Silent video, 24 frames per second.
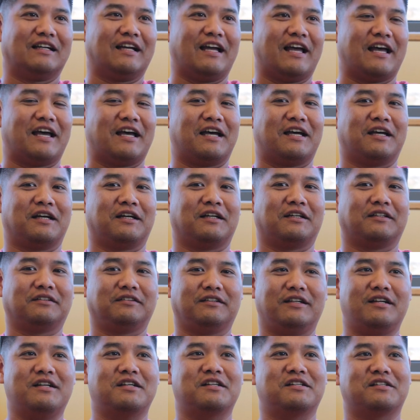
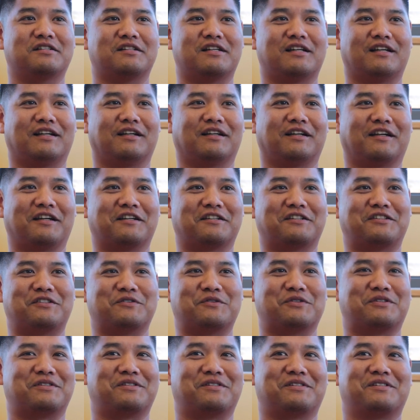And yeah, I guess she
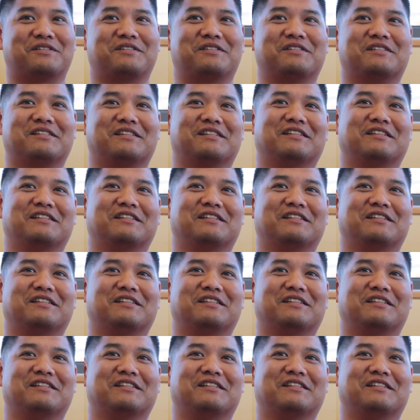was